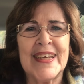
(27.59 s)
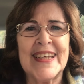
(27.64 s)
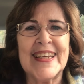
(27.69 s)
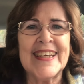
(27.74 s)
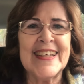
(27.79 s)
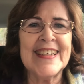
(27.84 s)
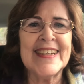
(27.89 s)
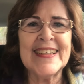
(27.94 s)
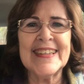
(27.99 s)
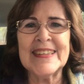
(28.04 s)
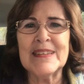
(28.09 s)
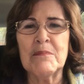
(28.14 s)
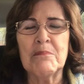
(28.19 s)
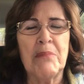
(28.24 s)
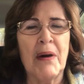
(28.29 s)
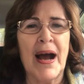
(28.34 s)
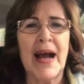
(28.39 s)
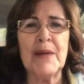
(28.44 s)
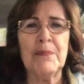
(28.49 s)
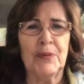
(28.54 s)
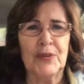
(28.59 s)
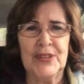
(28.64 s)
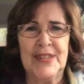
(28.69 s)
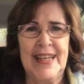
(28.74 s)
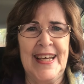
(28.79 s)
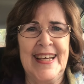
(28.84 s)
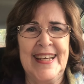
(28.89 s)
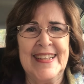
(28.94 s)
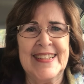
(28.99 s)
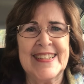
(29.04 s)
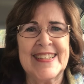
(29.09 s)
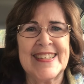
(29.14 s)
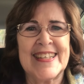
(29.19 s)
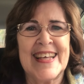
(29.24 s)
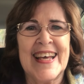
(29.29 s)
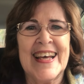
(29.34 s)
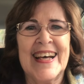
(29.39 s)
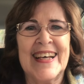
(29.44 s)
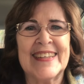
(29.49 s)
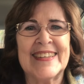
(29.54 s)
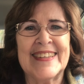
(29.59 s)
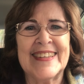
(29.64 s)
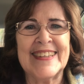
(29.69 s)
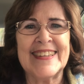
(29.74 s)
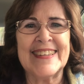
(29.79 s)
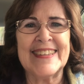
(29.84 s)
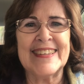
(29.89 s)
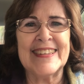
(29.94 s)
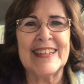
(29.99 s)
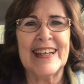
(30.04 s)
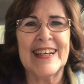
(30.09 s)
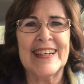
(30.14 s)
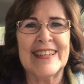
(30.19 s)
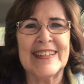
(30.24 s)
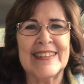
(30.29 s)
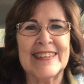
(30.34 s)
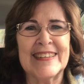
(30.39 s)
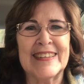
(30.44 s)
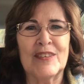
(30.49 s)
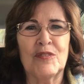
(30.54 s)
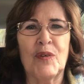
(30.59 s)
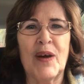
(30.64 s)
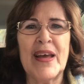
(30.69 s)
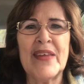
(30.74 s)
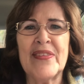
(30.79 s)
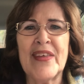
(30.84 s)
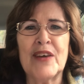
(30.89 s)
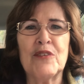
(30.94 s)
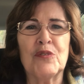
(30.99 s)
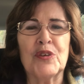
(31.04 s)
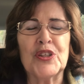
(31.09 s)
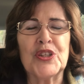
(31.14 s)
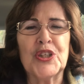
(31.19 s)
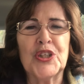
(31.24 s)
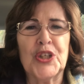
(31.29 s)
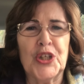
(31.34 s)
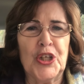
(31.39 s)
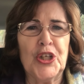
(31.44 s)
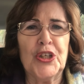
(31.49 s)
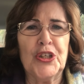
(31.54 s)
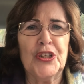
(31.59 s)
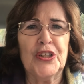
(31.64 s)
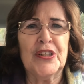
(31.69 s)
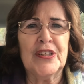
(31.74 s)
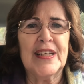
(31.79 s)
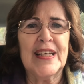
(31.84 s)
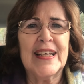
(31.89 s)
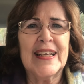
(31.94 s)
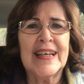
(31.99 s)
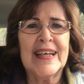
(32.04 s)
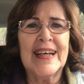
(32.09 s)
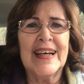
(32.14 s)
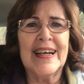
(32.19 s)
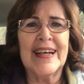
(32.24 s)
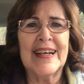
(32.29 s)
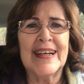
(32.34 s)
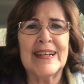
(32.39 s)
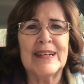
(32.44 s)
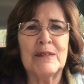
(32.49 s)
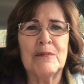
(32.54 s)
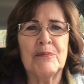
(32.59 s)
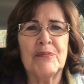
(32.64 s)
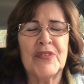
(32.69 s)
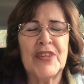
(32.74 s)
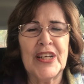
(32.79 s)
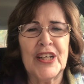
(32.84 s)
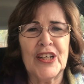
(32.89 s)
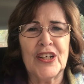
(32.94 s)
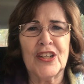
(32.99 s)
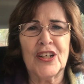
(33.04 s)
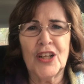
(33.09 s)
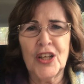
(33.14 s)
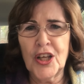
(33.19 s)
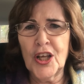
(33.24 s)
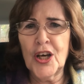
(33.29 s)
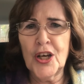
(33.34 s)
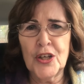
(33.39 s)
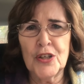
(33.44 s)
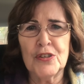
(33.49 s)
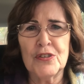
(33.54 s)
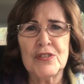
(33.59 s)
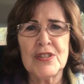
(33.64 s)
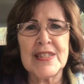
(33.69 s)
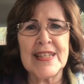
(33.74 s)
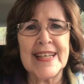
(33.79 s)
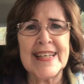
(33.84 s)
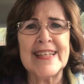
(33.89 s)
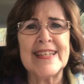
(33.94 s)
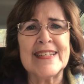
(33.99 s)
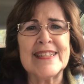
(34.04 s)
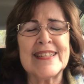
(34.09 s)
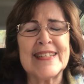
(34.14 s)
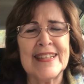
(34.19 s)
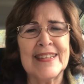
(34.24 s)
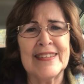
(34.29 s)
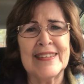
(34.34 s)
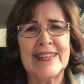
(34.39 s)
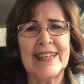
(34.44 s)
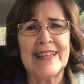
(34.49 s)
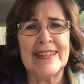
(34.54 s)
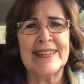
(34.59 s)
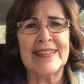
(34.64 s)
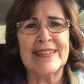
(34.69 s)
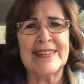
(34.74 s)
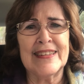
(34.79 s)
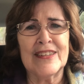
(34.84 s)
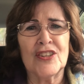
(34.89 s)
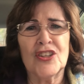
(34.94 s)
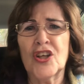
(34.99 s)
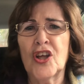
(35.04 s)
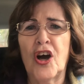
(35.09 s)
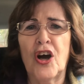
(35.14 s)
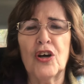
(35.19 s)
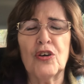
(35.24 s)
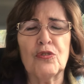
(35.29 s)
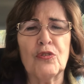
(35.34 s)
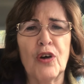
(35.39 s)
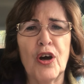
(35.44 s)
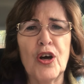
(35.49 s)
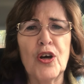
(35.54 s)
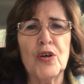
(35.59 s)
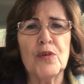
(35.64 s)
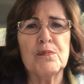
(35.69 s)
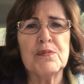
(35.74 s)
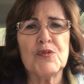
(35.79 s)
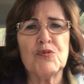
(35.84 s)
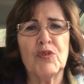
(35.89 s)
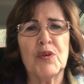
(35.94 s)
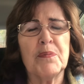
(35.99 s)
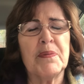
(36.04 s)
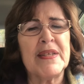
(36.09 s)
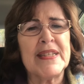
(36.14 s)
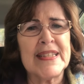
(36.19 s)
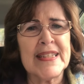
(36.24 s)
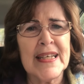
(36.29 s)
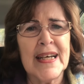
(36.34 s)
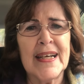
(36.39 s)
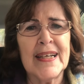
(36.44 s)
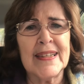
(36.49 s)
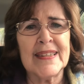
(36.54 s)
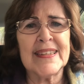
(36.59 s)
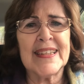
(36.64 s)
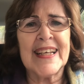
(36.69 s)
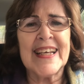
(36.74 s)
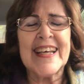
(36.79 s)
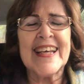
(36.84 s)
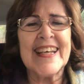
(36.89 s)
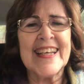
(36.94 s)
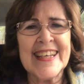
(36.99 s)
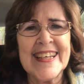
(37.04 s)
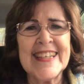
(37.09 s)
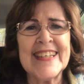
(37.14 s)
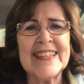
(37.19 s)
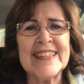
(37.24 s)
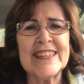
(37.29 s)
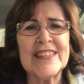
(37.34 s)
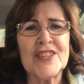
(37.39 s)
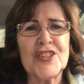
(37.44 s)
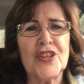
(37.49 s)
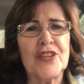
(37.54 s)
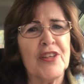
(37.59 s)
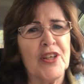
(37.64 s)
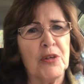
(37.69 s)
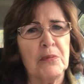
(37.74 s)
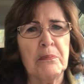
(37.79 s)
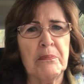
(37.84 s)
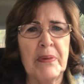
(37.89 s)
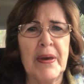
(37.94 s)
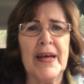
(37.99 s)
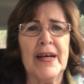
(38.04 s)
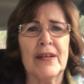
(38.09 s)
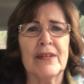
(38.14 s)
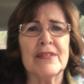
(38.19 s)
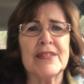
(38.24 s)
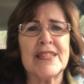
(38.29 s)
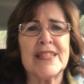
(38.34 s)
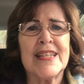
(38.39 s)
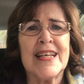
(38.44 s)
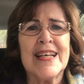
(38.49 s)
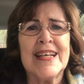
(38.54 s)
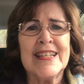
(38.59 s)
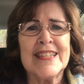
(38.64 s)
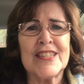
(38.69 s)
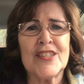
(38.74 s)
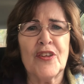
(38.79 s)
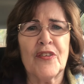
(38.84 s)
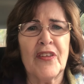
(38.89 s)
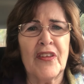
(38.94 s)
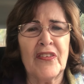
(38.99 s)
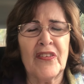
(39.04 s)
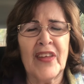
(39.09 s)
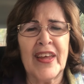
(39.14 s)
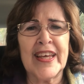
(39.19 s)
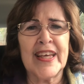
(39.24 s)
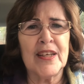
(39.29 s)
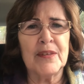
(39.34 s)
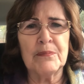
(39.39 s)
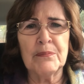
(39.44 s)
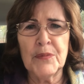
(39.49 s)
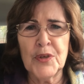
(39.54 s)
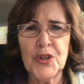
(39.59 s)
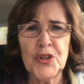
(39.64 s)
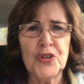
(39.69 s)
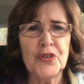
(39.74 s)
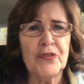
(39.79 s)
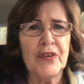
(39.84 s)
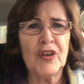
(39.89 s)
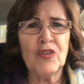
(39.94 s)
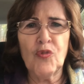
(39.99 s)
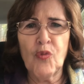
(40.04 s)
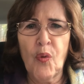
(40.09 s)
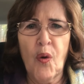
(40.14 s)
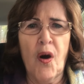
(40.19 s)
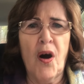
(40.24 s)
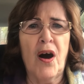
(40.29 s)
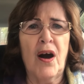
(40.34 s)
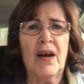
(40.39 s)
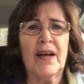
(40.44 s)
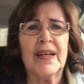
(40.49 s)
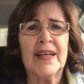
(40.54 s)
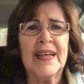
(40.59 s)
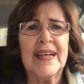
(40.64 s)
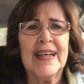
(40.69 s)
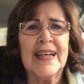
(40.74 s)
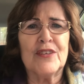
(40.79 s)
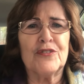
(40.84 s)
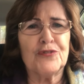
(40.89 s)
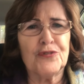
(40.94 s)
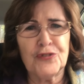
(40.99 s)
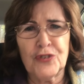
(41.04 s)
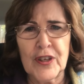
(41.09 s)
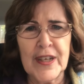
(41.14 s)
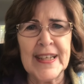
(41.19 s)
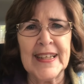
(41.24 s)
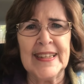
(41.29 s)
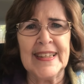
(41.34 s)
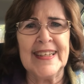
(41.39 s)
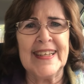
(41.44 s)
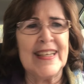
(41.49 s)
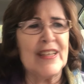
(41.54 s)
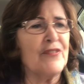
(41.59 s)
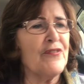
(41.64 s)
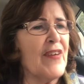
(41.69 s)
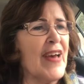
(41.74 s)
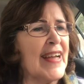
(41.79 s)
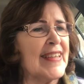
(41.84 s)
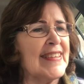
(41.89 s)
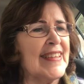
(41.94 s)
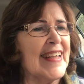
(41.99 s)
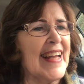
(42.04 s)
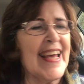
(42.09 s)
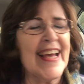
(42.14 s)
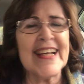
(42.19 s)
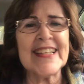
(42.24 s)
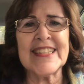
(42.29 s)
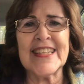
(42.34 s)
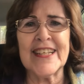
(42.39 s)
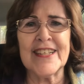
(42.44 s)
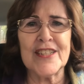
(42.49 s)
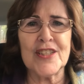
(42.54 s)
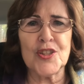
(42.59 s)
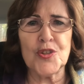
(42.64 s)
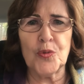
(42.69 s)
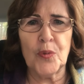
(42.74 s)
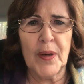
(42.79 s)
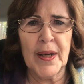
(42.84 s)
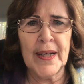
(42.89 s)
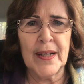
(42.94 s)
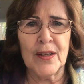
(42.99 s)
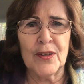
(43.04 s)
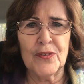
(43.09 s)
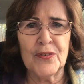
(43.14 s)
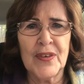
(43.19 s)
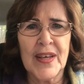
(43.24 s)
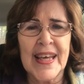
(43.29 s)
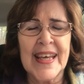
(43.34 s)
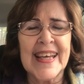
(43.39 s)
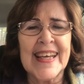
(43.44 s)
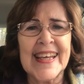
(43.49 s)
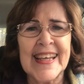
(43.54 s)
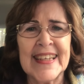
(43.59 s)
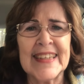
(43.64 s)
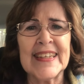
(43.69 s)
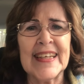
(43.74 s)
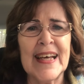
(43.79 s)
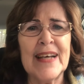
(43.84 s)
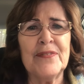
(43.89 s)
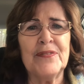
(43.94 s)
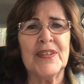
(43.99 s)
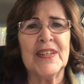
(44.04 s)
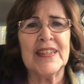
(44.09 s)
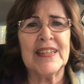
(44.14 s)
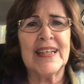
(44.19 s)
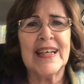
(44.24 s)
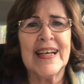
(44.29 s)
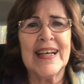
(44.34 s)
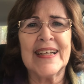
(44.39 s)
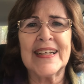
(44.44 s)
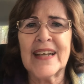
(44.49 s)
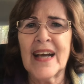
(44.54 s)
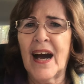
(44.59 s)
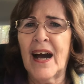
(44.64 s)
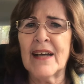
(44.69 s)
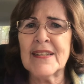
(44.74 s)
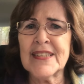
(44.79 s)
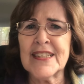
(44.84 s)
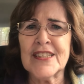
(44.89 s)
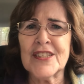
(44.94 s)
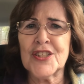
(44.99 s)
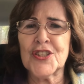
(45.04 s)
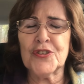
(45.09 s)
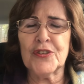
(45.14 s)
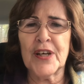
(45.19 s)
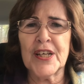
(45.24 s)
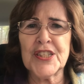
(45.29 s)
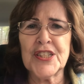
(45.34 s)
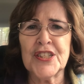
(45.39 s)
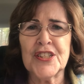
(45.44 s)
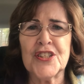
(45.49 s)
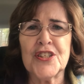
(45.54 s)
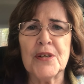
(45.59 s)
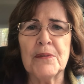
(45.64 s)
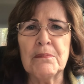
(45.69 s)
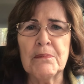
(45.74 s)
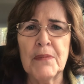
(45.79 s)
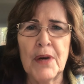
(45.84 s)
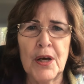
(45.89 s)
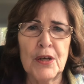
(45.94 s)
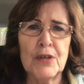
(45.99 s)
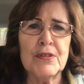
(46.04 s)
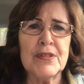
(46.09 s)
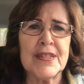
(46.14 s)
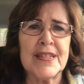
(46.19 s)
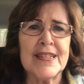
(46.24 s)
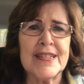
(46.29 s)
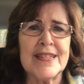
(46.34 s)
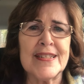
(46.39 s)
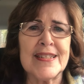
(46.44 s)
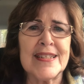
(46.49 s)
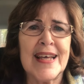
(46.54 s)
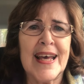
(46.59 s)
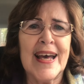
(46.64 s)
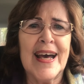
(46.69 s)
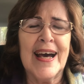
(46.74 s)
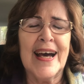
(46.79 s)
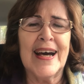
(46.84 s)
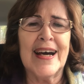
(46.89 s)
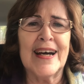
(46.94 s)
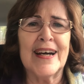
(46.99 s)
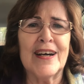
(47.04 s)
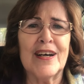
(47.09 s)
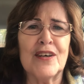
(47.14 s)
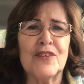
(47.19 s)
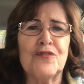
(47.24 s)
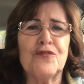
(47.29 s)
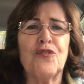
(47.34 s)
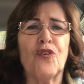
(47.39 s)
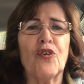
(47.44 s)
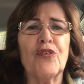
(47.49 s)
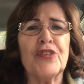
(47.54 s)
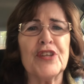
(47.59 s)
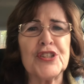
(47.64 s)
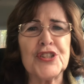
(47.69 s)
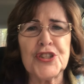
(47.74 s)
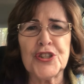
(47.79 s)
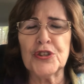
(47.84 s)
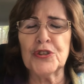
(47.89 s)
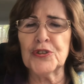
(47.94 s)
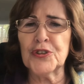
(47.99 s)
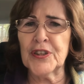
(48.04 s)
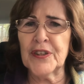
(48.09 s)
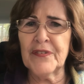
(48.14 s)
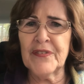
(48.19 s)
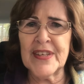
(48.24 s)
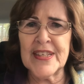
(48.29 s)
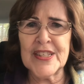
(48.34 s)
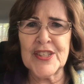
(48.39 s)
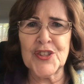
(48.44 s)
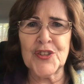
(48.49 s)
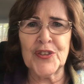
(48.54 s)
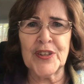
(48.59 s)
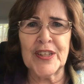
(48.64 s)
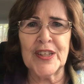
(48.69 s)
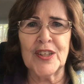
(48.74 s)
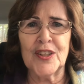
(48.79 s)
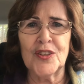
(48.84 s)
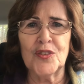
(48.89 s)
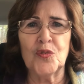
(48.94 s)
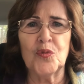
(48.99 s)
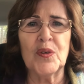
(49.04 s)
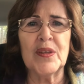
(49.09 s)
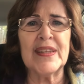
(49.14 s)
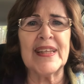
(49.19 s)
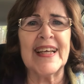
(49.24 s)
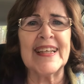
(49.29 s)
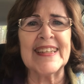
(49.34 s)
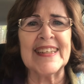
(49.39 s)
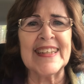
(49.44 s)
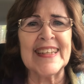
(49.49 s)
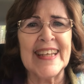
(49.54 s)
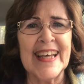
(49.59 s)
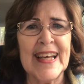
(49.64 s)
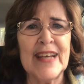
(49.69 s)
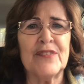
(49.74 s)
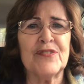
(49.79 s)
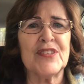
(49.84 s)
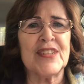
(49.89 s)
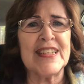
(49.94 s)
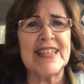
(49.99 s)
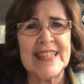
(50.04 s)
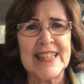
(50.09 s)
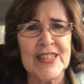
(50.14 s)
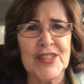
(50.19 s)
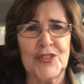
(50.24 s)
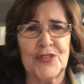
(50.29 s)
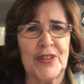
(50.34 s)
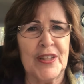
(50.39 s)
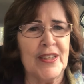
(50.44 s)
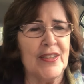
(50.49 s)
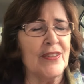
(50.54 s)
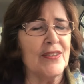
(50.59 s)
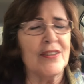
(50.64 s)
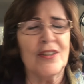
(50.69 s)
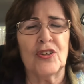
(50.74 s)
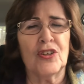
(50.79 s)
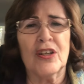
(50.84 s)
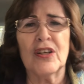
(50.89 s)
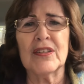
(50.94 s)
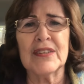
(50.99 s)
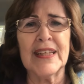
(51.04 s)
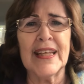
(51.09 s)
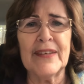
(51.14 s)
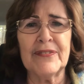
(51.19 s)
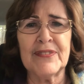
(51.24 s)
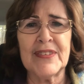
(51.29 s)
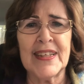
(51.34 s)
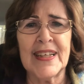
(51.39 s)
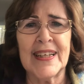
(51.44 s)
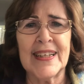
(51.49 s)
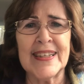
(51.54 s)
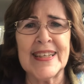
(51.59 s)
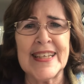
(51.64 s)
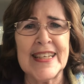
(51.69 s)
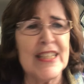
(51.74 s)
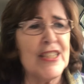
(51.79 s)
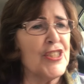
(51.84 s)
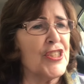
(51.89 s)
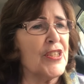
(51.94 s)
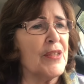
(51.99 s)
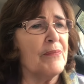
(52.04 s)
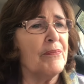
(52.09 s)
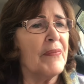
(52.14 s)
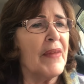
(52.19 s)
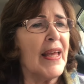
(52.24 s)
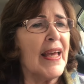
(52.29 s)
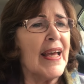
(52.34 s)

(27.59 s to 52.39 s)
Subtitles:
In Bible days, the way they would gird their clothes is their long robes would be tucked into their belts so that they could move and walk freely. In fact, in Exodus 12:11, God's instruction to Moses for the children of Israel when they left Israel or left Egypt,